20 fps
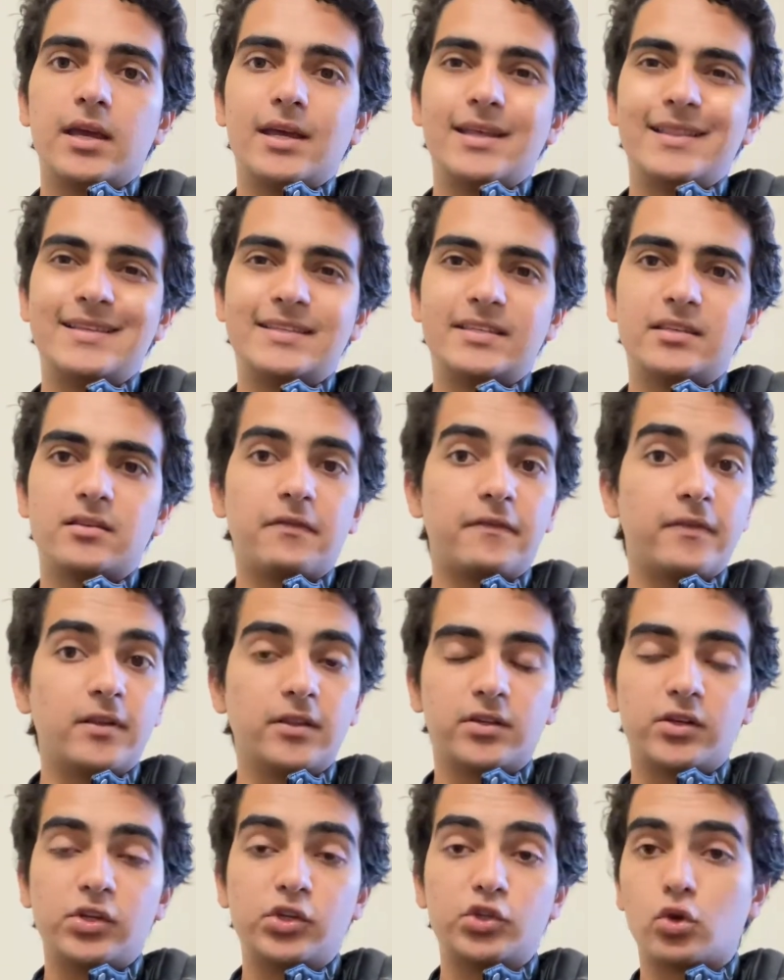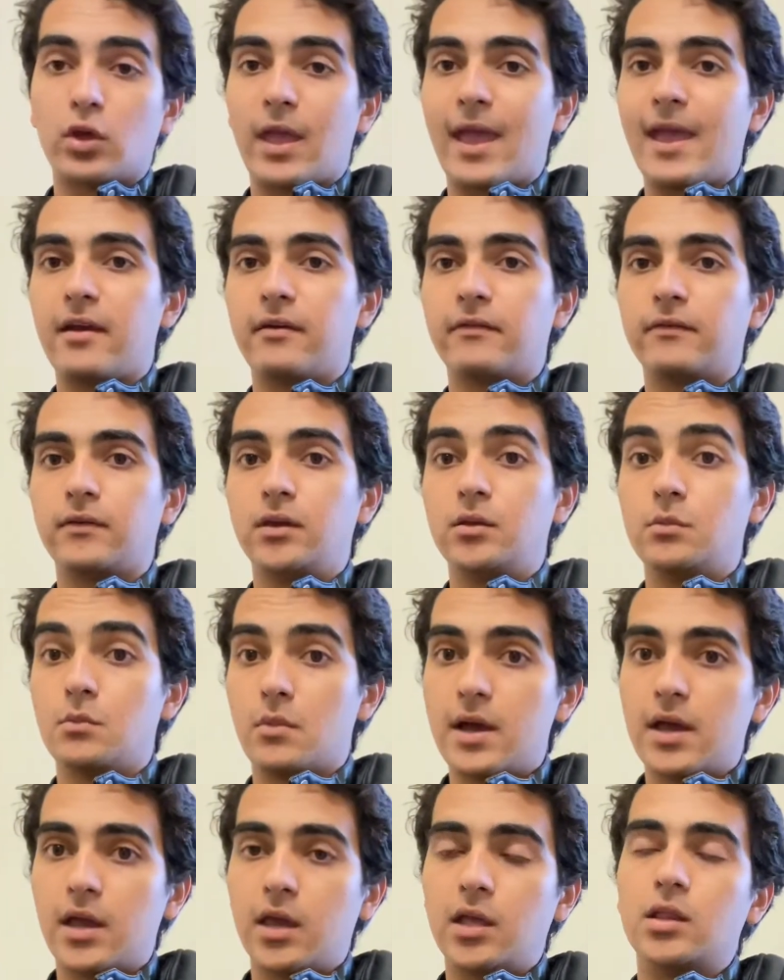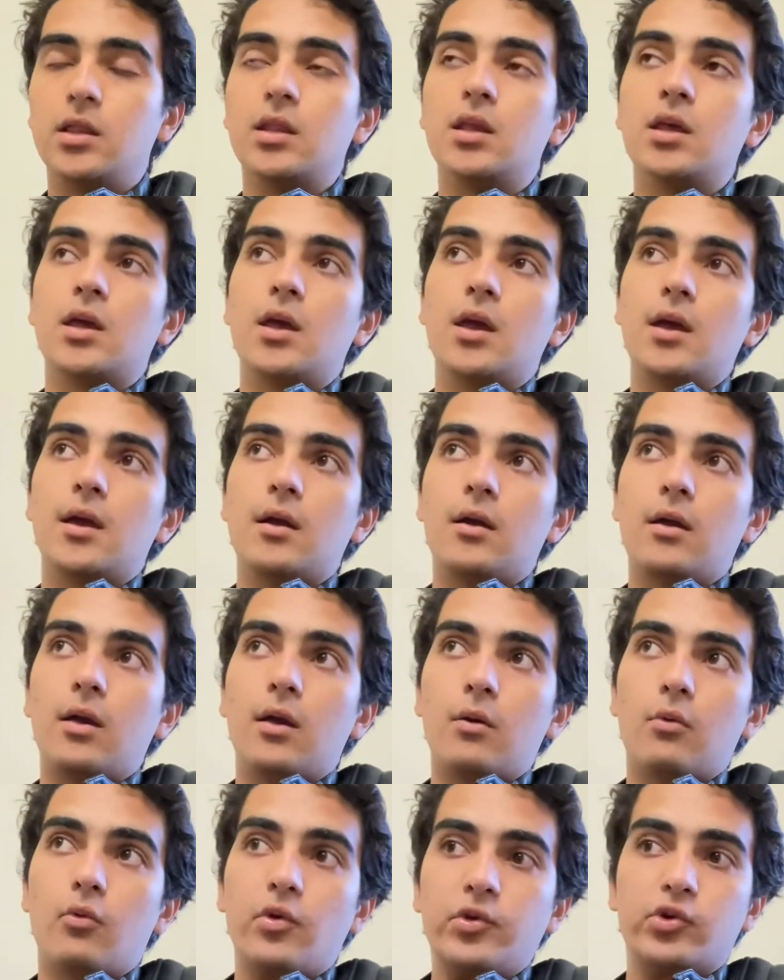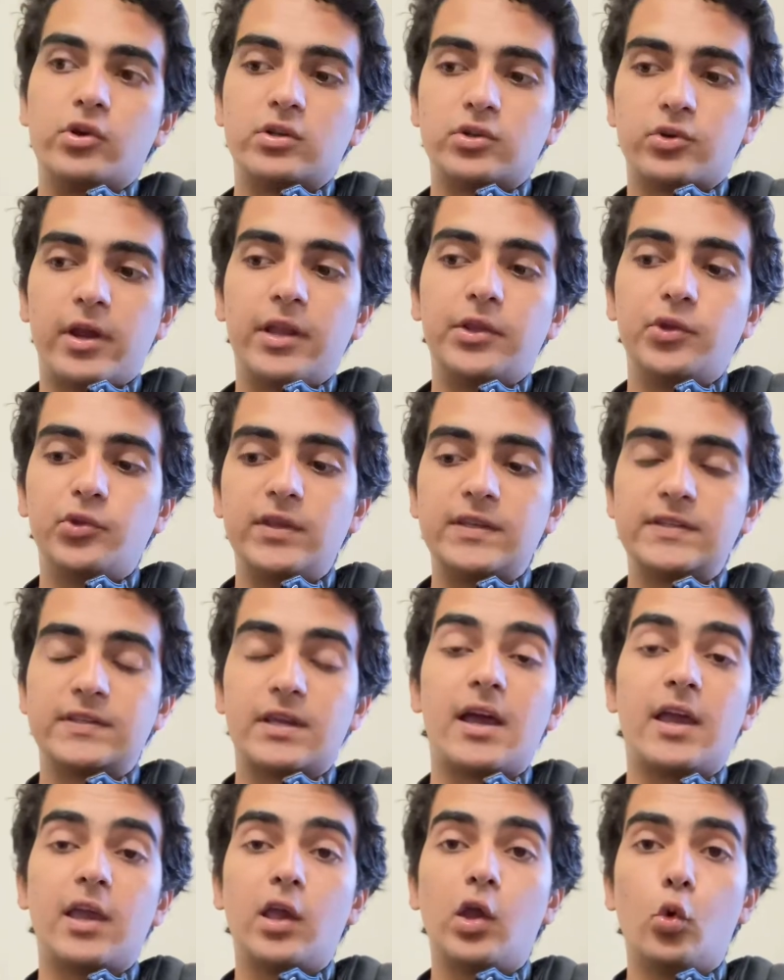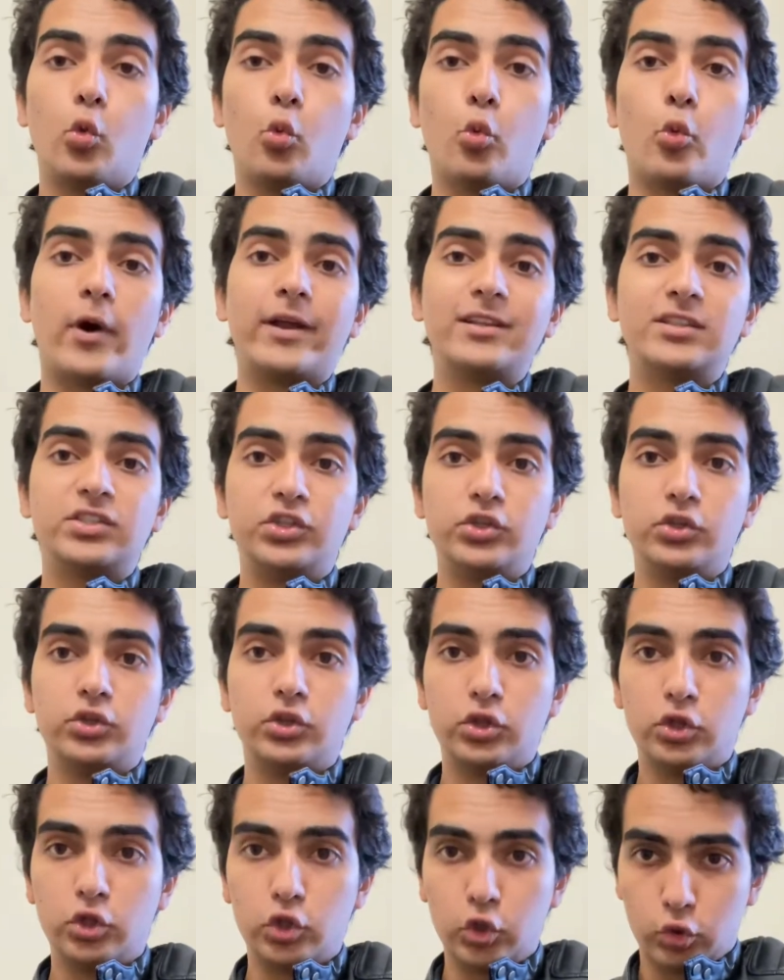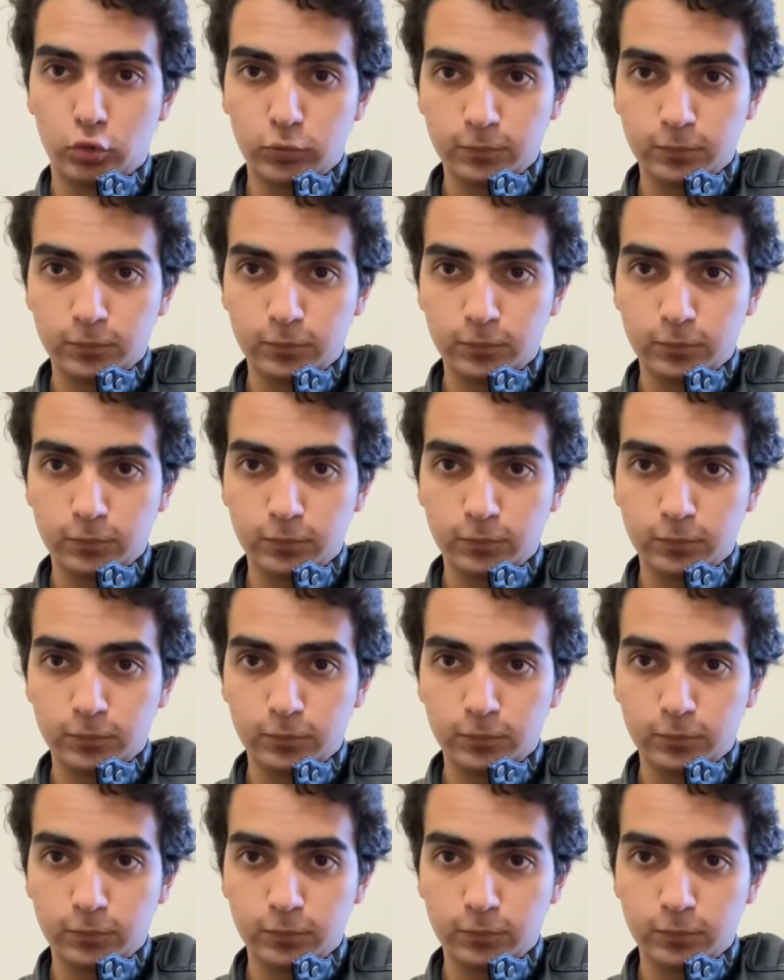this is a filter you should have in mind when you're trying to decide what you do.